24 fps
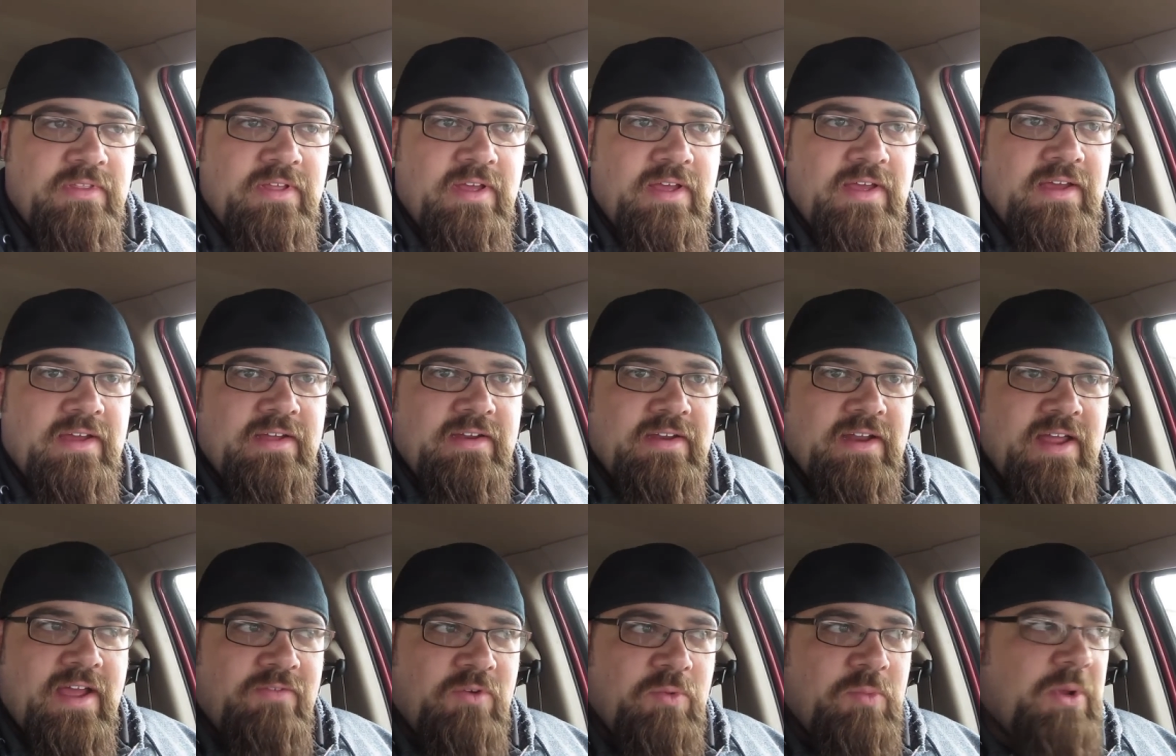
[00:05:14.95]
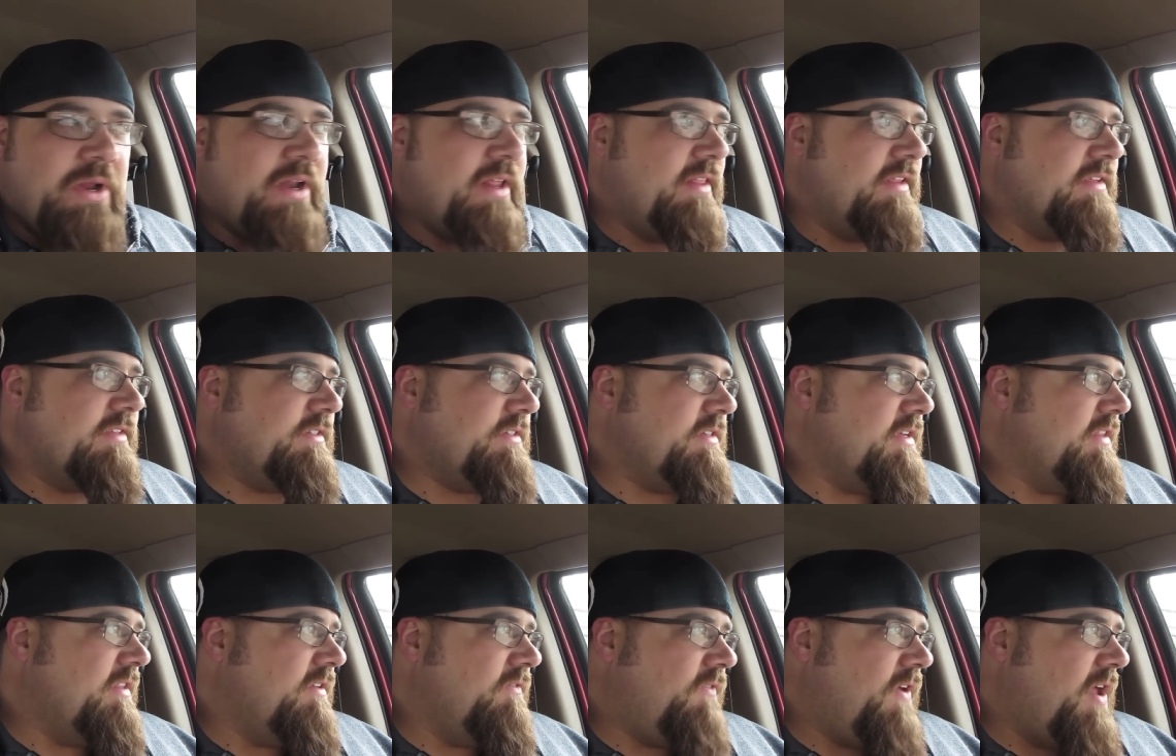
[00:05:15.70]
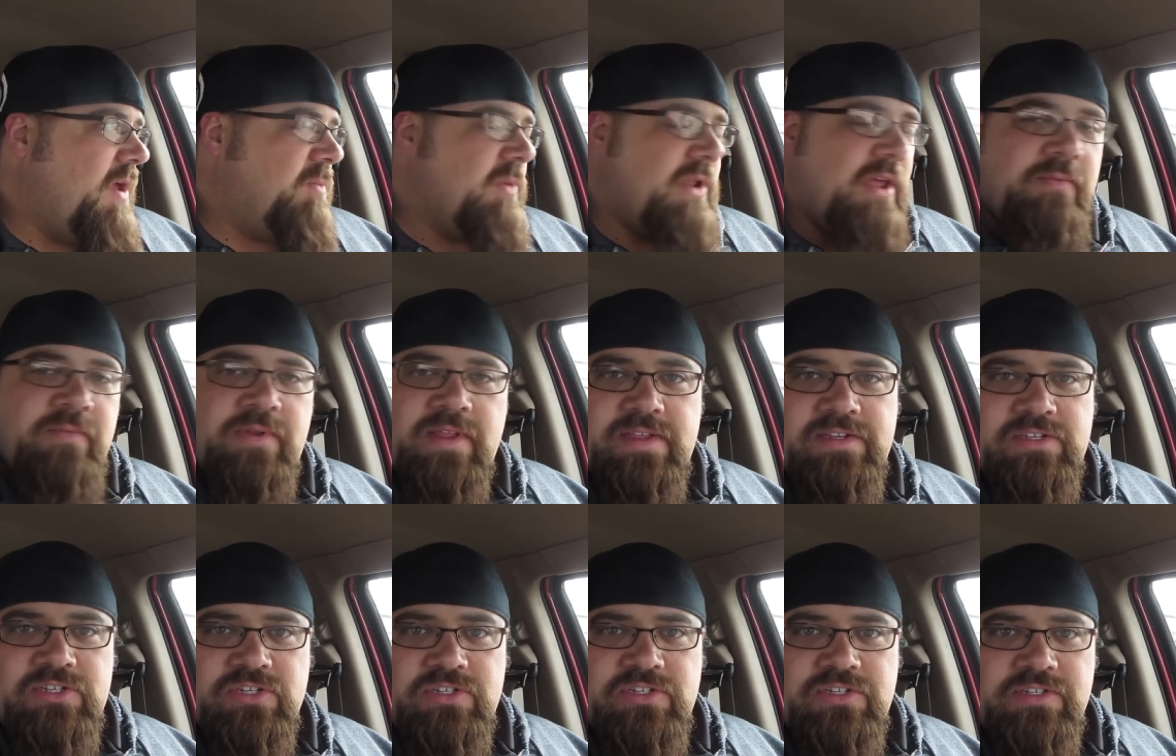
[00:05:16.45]
and everybody that's in the Fam
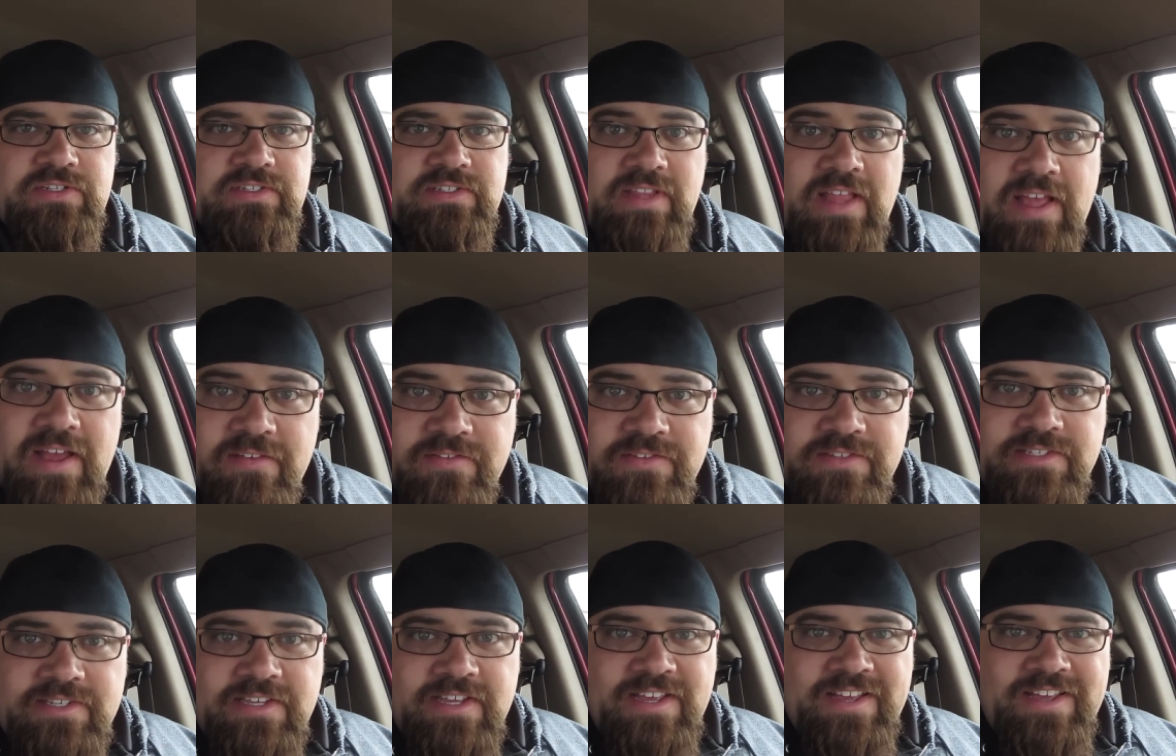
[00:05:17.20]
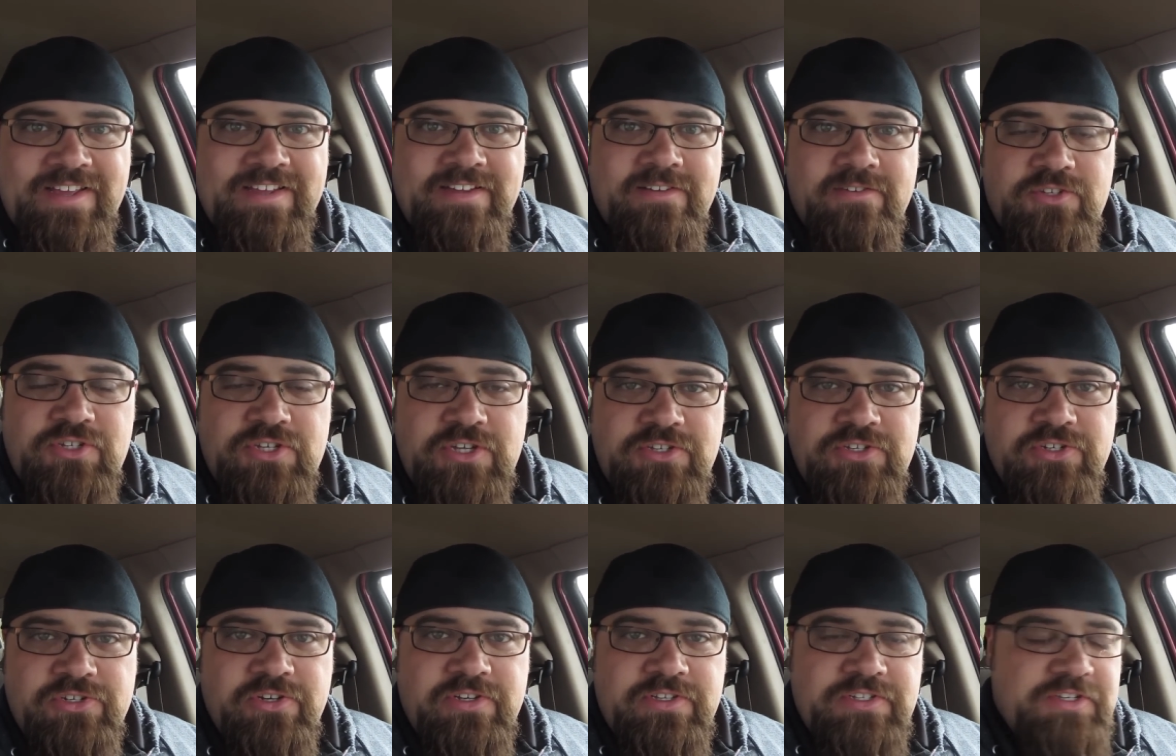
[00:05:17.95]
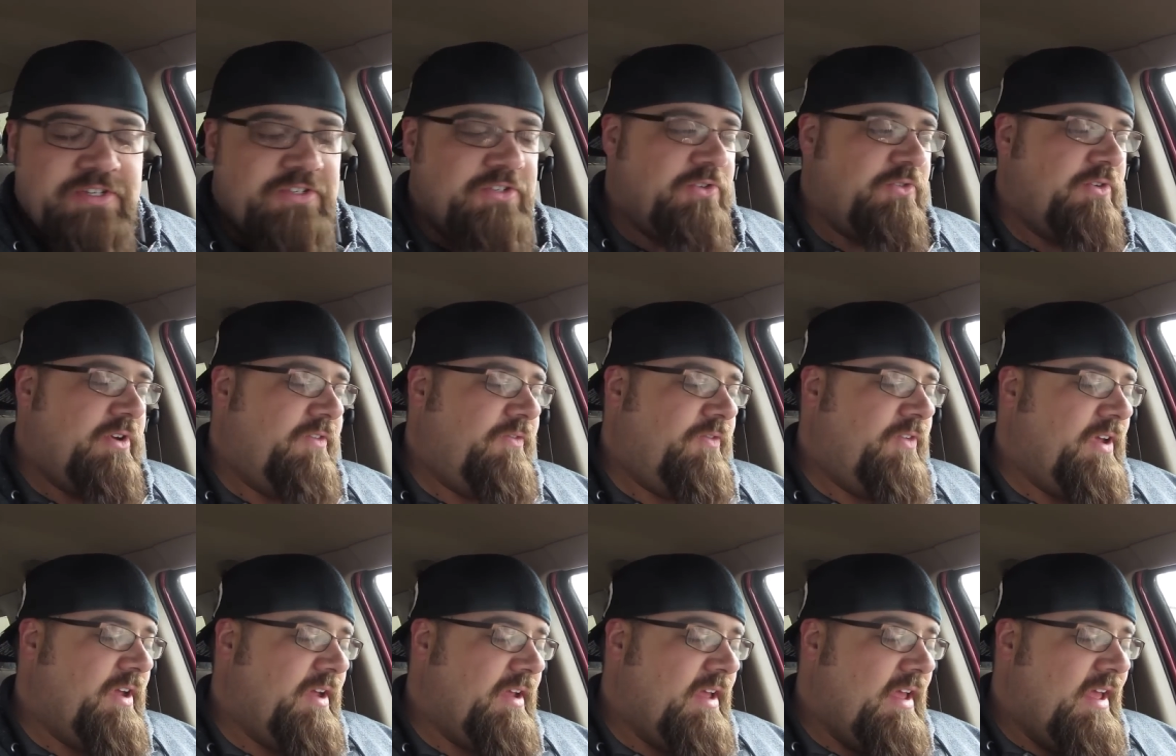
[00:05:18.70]
Damnation just loves Jinger and
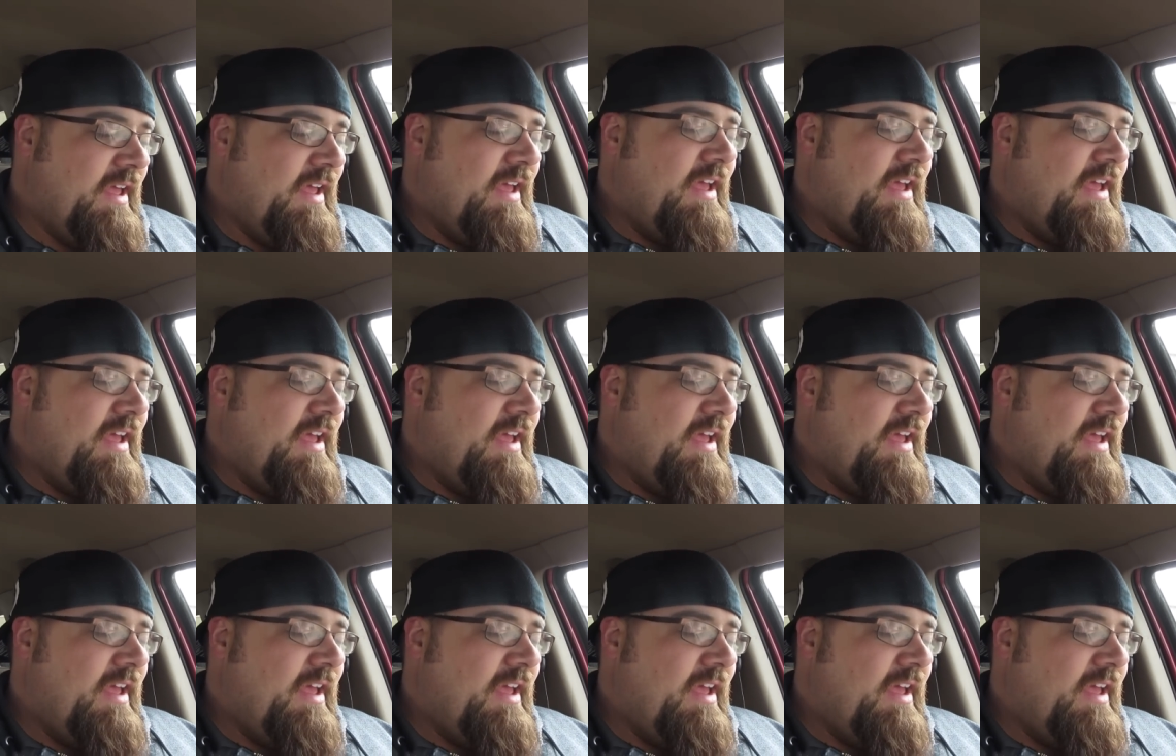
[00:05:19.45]
Jingerrific.